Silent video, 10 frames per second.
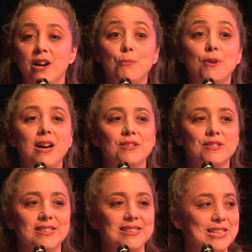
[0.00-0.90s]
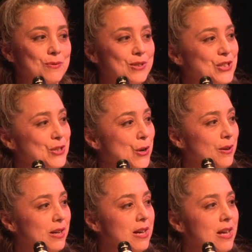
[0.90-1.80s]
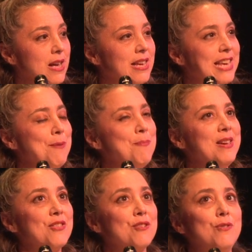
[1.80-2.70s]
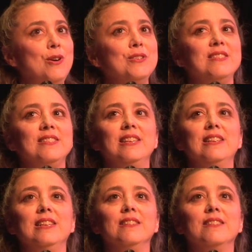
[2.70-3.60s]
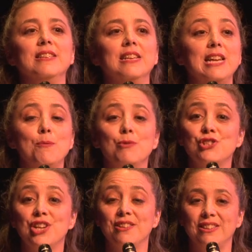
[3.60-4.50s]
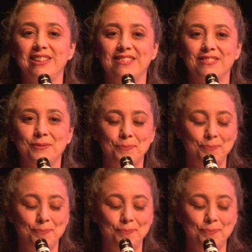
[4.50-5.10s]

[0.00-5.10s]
the Opera House in San Francisco, gaping at the vaulted ceilings and elaborate chandelier.